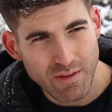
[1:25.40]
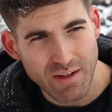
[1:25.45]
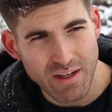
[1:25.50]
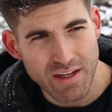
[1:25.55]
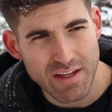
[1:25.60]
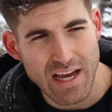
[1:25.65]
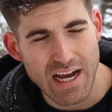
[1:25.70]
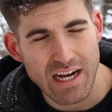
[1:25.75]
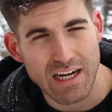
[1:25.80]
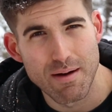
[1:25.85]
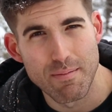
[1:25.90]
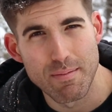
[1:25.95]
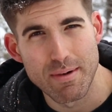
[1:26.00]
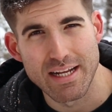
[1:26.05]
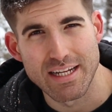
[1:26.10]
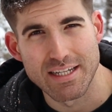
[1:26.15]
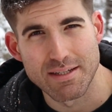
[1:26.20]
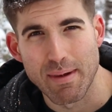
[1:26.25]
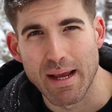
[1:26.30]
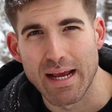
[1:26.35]
And that company
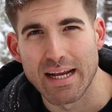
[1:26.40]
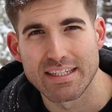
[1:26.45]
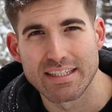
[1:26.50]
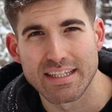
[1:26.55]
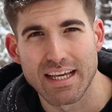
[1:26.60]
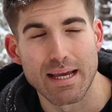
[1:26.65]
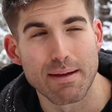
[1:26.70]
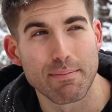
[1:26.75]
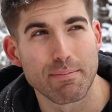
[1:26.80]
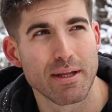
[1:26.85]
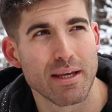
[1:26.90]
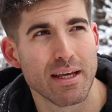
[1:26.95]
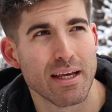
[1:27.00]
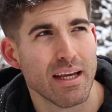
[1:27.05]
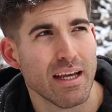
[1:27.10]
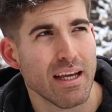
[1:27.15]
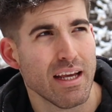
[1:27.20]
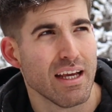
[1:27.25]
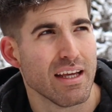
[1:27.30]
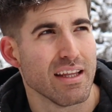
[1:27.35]
is Manscaped.
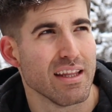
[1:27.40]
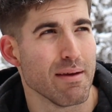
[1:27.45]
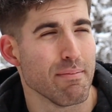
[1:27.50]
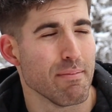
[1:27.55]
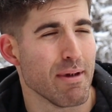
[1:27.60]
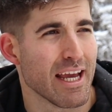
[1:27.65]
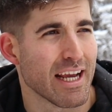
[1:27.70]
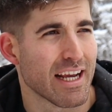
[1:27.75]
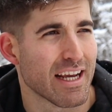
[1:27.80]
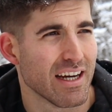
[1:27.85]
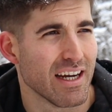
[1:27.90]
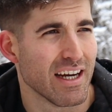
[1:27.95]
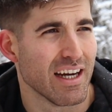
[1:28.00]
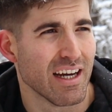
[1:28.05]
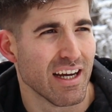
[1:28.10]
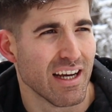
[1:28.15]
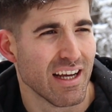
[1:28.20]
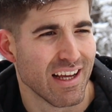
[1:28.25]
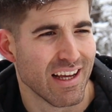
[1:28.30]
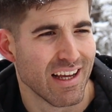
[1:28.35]
They make
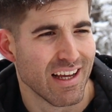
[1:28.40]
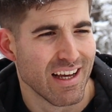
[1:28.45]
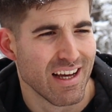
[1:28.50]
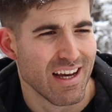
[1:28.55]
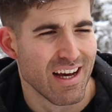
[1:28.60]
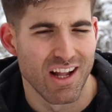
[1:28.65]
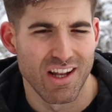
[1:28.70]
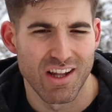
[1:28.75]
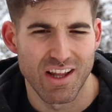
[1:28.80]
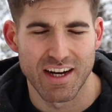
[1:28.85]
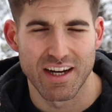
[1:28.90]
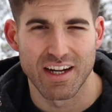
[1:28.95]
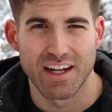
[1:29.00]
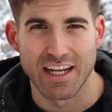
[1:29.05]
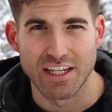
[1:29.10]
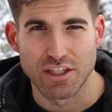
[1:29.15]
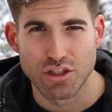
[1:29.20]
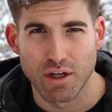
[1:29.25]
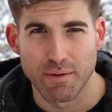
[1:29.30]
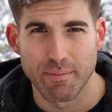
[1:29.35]
a lot of
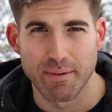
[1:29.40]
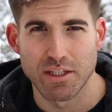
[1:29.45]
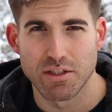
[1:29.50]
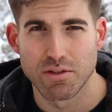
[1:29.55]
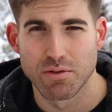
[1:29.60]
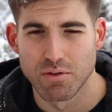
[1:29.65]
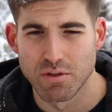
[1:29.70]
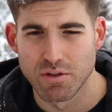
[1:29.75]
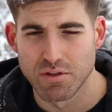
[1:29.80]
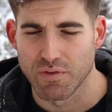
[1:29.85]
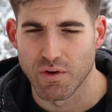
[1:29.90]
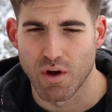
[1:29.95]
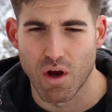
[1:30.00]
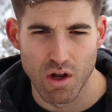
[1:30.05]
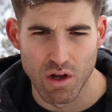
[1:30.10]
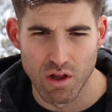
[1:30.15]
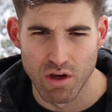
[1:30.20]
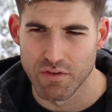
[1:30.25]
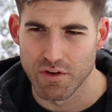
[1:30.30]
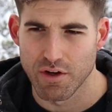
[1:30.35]
like trimming tools for
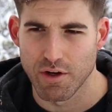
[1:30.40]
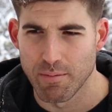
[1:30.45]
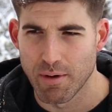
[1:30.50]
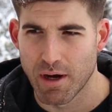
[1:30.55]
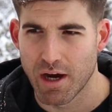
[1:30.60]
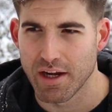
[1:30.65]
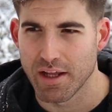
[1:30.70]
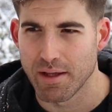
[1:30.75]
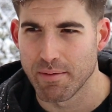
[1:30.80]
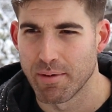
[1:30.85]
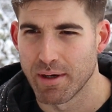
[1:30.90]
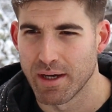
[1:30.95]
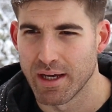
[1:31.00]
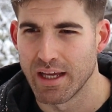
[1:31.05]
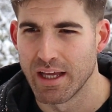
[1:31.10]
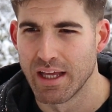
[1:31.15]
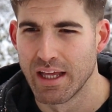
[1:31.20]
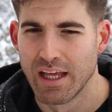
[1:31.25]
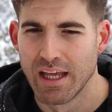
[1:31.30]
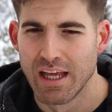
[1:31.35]
all over your body, but
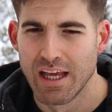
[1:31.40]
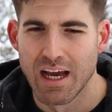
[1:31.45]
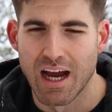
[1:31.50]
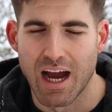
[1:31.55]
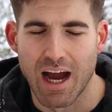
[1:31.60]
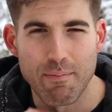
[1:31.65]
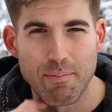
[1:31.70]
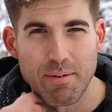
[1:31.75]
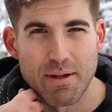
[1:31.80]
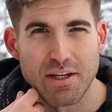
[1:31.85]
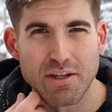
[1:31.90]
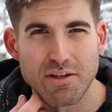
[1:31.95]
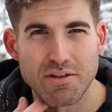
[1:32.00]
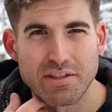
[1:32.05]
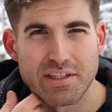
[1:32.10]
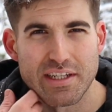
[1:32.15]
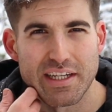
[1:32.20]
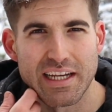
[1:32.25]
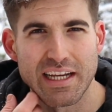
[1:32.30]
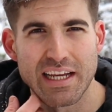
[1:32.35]
I've been
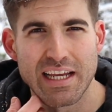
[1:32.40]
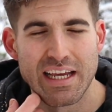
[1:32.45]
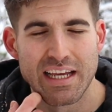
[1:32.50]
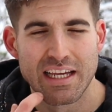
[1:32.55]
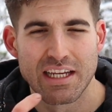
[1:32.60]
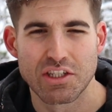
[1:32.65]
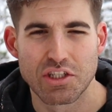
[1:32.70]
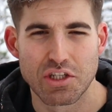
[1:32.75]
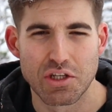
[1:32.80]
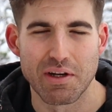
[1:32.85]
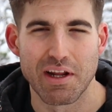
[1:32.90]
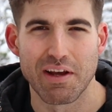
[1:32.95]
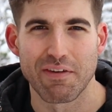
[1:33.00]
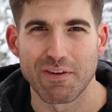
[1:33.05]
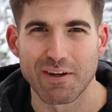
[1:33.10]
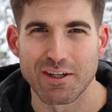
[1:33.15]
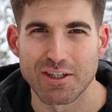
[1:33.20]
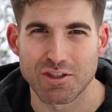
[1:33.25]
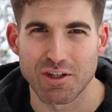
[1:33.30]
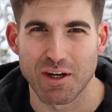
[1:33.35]
using 2
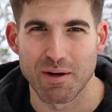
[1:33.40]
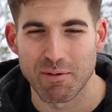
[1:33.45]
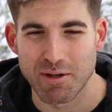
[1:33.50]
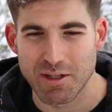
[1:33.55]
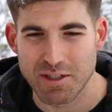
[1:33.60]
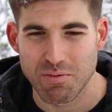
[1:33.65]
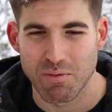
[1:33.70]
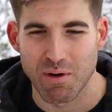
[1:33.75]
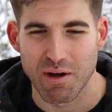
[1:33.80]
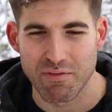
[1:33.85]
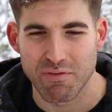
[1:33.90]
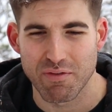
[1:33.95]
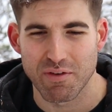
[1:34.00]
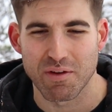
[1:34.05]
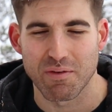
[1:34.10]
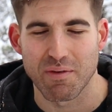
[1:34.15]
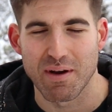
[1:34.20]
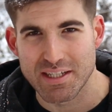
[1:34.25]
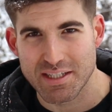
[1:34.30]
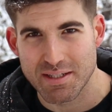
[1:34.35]
different trimmers, one for
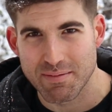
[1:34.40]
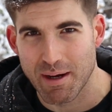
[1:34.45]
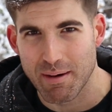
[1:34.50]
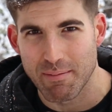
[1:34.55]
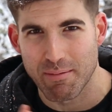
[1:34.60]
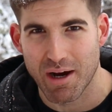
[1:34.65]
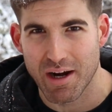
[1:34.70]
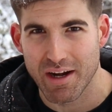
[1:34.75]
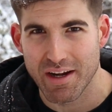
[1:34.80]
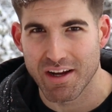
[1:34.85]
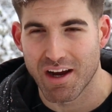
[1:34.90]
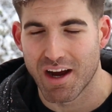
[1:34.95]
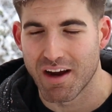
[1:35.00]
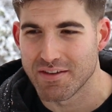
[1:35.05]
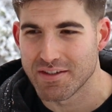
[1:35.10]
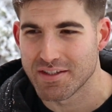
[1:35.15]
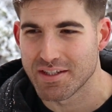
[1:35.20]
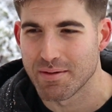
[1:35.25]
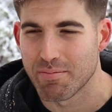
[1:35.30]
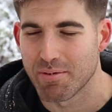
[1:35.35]
the rest of my body,
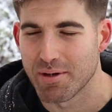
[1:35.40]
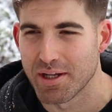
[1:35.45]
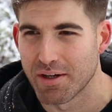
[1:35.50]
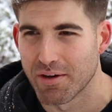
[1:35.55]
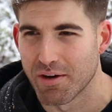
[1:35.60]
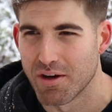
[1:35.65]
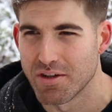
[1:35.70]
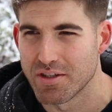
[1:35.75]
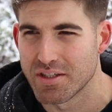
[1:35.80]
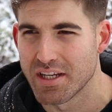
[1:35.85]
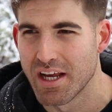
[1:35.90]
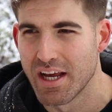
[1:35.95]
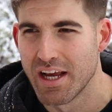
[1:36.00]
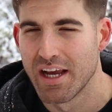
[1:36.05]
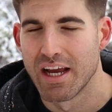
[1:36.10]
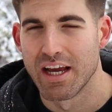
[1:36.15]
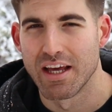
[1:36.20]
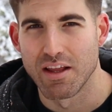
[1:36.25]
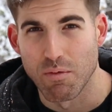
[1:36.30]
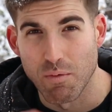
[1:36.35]
obviously pretty gross,
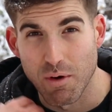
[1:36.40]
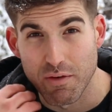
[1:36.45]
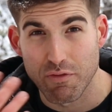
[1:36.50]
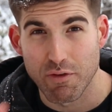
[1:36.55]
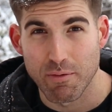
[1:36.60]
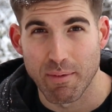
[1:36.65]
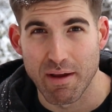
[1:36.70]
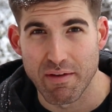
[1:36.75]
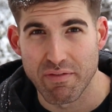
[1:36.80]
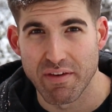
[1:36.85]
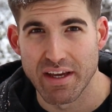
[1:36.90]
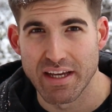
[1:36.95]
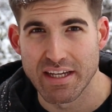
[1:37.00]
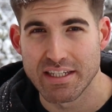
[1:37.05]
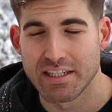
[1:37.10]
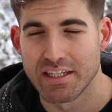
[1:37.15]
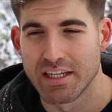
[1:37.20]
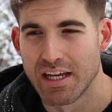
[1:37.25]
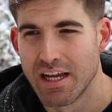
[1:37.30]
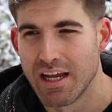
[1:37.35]
and then one for my
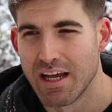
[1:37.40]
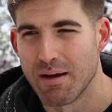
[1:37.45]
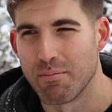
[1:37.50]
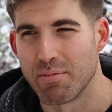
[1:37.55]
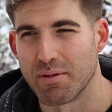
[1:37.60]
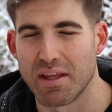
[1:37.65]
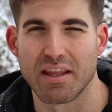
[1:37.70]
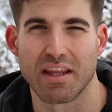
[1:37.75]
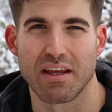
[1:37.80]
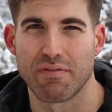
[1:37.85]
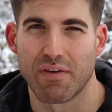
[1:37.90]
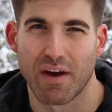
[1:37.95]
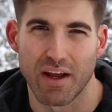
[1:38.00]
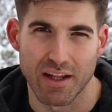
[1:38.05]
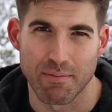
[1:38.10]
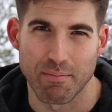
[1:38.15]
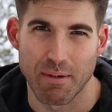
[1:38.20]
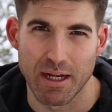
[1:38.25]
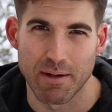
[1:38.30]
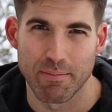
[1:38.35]
face. But then they
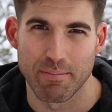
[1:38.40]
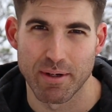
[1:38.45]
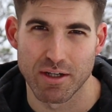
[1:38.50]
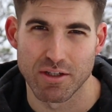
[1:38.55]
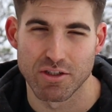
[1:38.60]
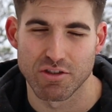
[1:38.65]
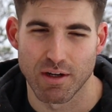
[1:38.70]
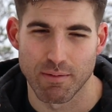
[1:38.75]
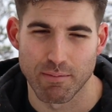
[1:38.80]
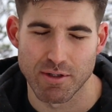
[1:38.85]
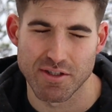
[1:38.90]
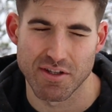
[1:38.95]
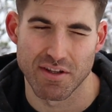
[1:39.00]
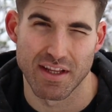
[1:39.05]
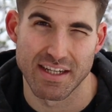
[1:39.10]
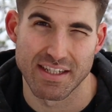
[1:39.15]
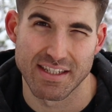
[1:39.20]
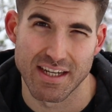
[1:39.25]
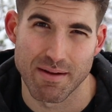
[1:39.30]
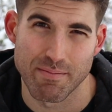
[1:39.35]
finally made a beard trimmer, so
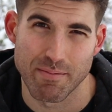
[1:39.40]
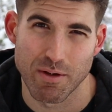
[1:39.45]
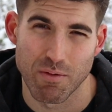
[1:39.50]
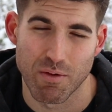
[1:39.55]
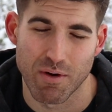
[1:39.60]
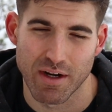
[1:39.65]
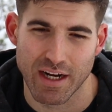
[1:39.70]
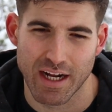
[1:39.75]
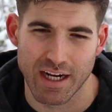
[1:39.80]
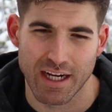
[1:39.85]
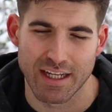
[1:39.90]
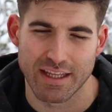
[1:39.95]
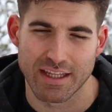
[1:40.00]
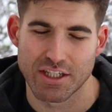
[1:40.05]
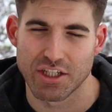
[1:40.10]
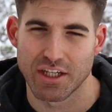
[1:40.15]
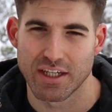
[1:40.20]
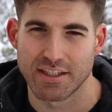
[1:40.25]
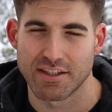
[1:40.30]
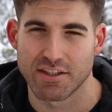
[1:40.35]
they sent me one and I got the
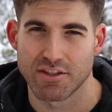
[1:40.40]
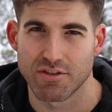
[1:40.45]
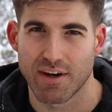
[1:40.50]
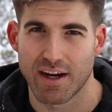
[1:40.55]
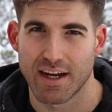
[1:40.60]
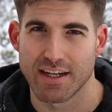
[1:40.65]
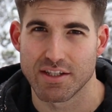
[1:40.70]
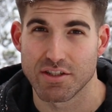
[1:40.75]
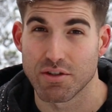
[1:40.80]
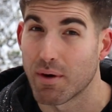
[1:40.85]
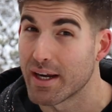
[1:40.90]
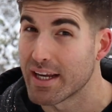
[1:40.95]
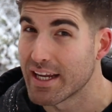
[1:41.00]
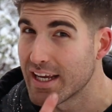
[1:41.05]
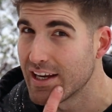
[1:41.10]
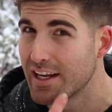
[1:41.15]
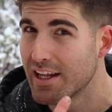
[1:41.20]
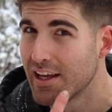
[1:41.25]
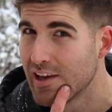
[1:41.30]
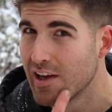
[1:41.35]
chance to try it. So I
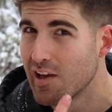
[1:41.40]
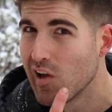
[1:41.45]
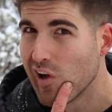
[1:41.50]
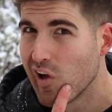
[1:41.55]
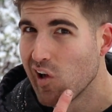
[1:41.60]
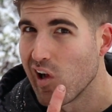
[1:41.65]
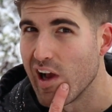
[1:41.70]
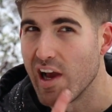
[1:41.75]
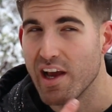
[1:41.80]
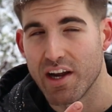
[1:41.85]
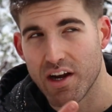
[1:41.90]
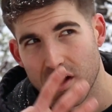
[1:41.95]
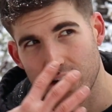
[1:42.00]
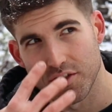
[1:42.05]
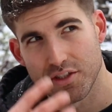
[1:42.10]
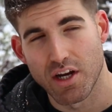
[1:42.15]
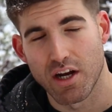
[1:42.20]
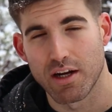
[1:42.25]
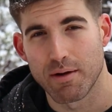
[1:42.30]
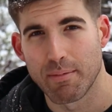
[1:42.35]
did, and I'll
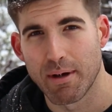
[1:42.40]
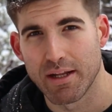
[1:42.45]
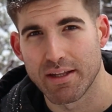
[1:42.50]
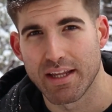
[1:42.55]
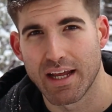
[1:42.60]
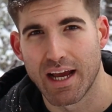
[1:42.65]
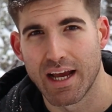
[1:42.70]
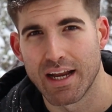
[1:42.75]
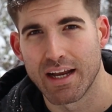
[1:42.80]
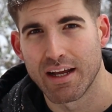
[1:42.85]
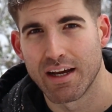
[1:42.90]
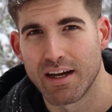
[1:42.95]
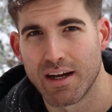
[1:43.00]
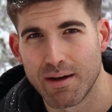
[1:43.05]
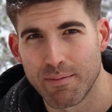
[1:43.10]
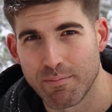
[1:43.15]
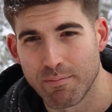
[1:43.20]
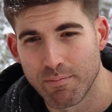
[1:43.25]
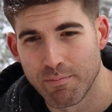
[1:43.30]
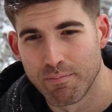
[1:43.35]
talk about that,
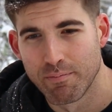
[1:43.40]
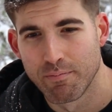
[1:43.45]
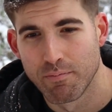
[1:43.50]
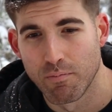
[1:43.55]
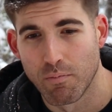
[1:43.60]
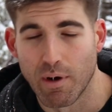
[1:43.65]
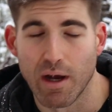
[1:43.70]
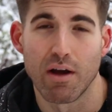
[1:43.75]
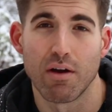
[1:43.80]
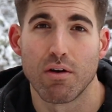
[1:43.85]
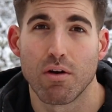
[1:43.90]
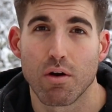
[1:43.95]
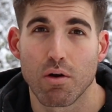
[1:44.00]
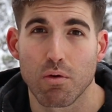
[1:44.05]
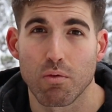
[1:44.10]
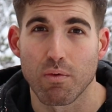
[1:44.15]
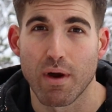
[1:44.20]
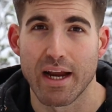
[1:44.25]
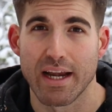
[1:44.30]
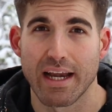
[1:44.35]
well,
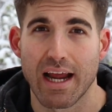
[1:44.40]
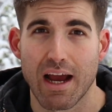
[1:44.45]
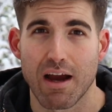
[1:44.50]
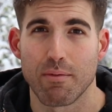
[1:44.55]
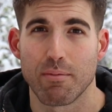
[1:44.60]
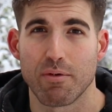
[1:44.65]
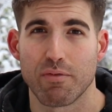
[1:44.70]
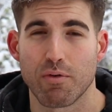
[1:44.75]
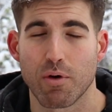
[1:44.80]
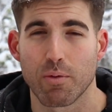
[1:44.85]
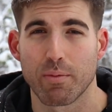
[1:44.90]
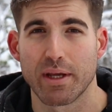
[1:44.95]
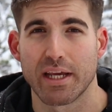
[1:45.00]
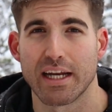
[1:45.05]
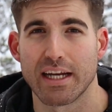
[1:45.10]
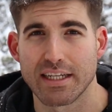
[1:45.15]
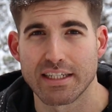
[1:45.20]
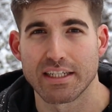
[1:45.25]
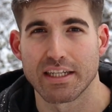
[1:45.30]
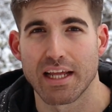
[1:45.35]
right now before we
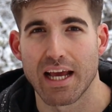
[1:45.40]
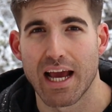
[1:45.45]
get into the